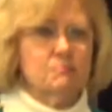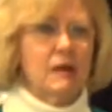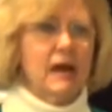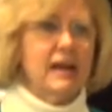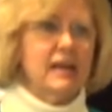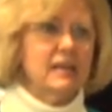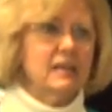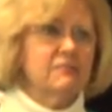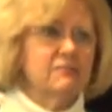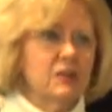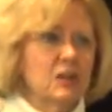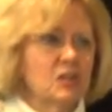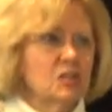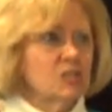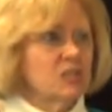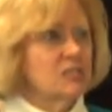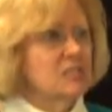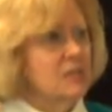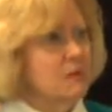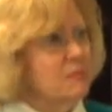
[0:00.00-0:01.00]
body
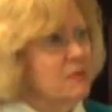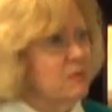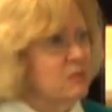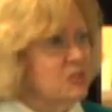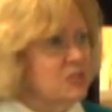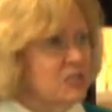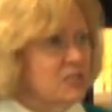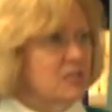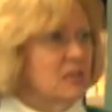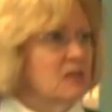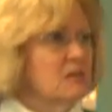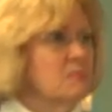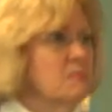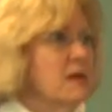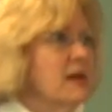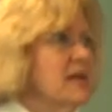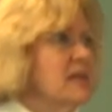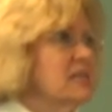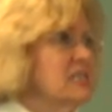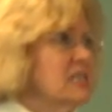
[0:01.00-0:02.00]
functions. I mean, it was just an
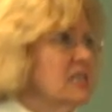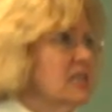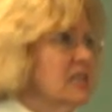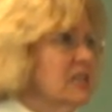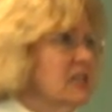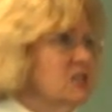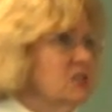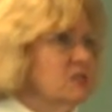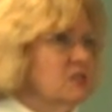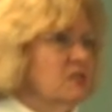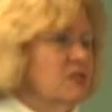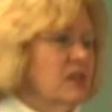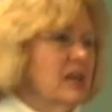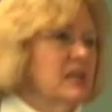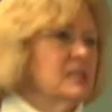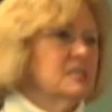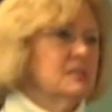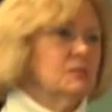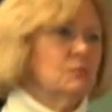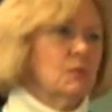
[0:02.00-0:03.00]
amazing list of
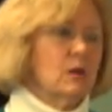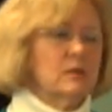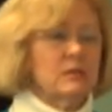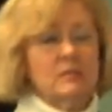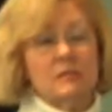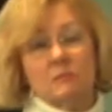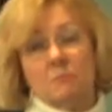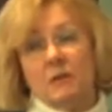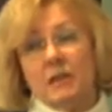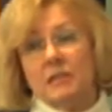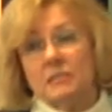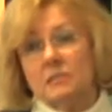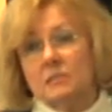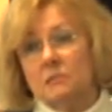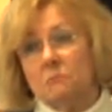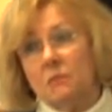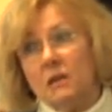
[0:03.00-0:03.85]
things. And what is amazing to